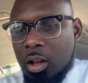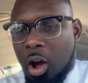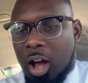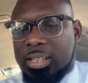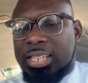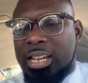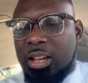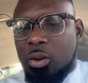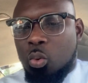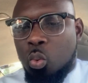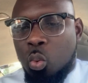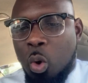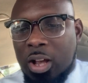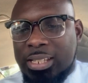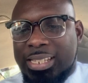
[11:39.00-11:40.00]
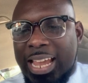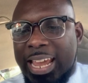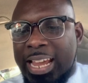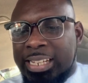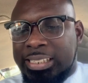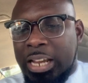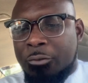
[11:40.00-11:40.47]
I say, was the
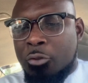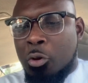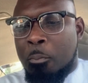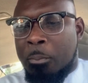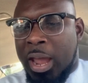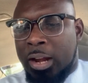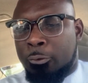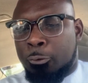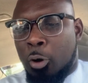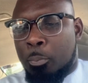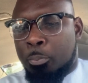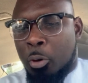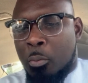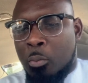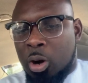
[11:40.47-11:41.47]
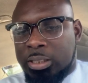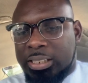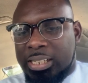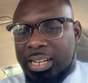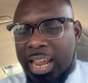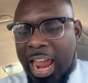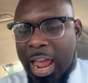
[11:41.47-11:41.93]
interview meant for
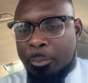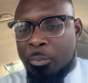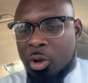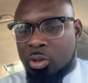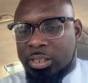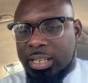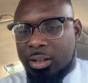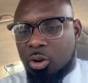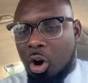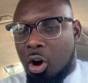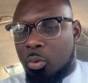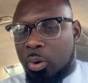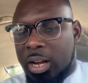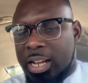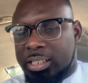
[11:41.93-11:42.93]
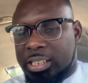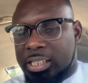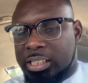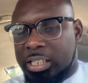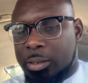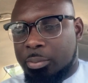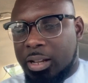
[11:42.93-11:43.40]
promoting her music or
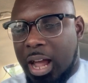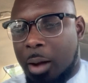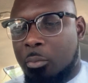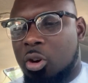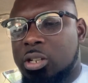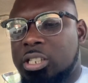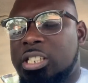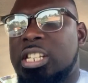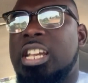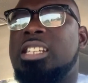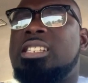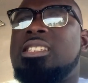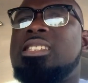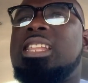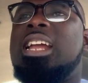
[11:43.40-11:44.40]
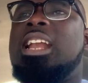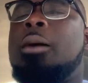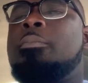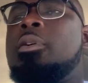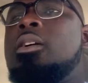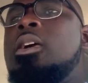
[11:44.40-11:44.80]
relationship? Come on, GH, stand up.